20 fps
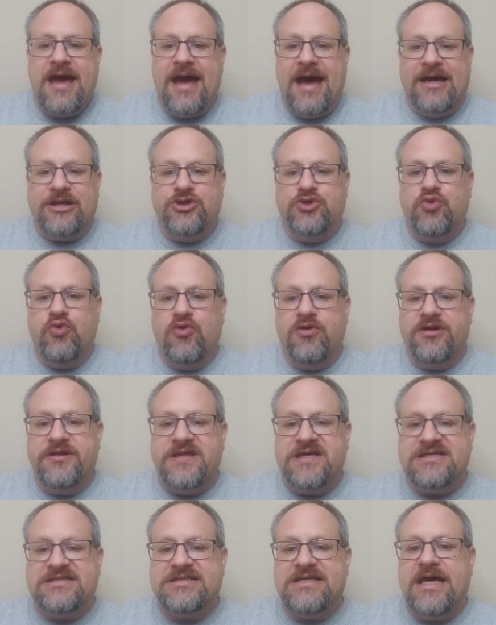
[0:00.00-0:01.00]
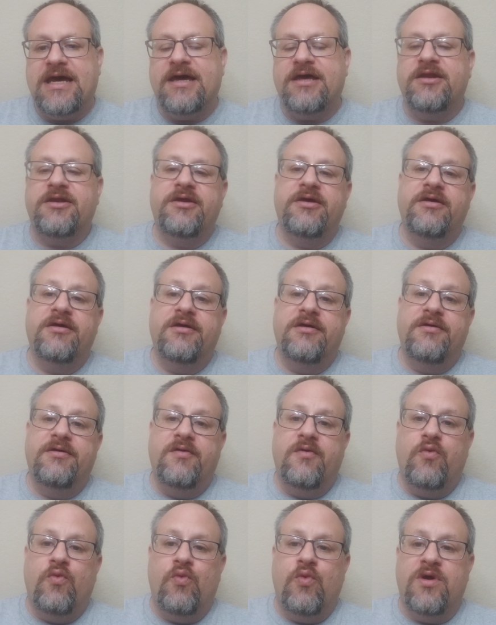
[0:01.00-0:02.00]
And toward this end,
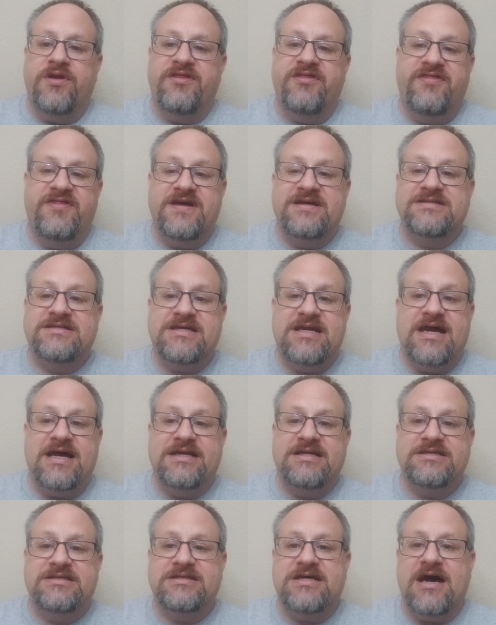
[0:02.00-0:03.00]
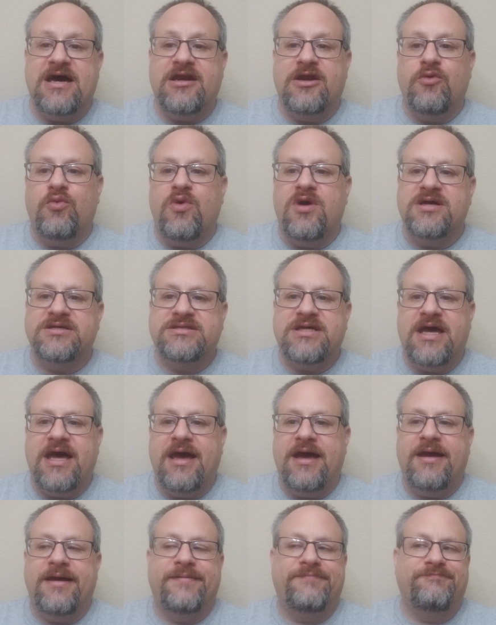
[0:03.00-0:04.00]
one of the things that I decided was,
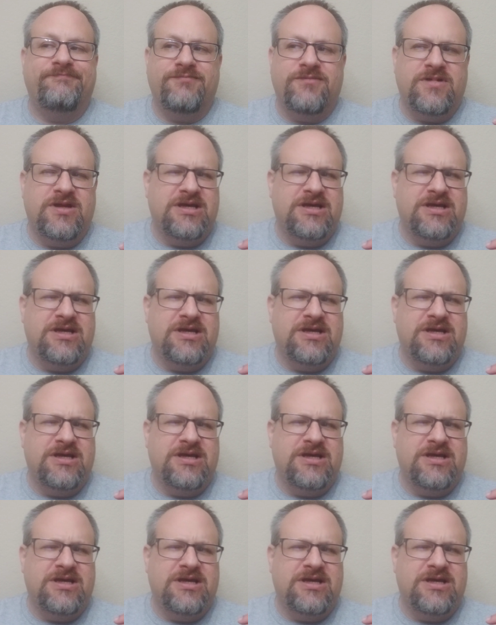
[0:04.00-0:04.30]
hey,